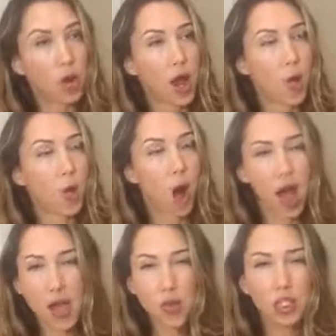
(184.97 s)
Now,
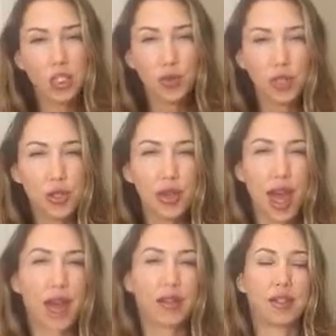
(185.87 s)
why would you do
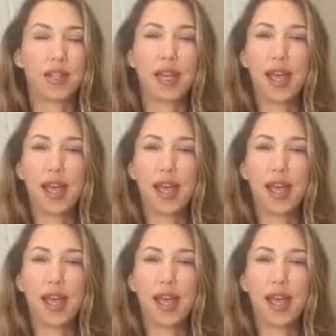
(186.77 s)
that?